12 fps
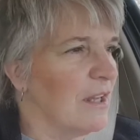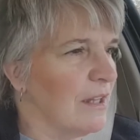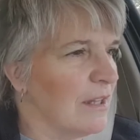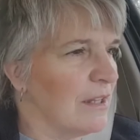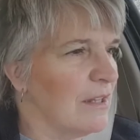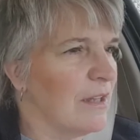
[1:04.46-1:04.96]

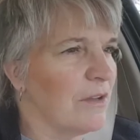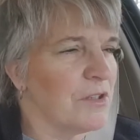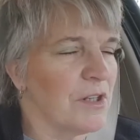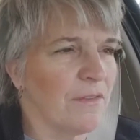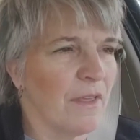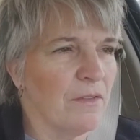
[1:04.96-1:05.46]
Day
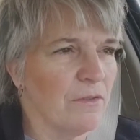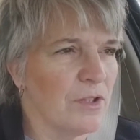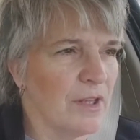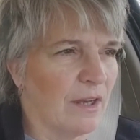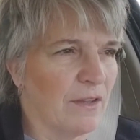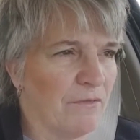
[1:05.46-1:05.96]
goes to the other
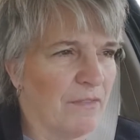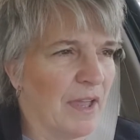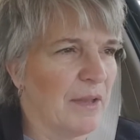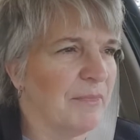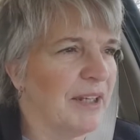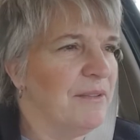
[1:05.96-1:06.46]
side of the
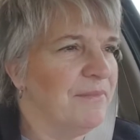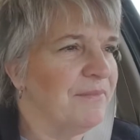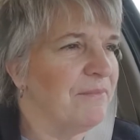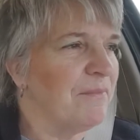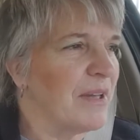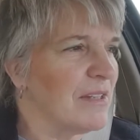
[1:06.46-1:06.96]
family,
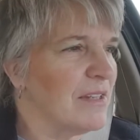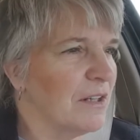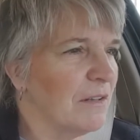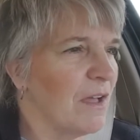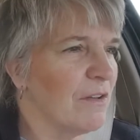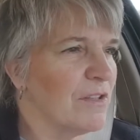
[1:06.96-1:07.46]
my
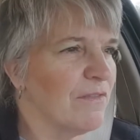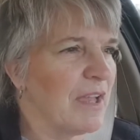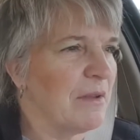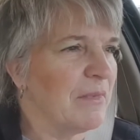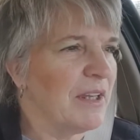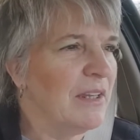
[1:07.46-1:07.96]
son-in-law's
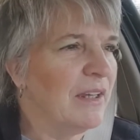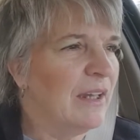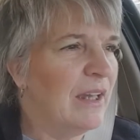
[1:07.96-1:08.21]
family.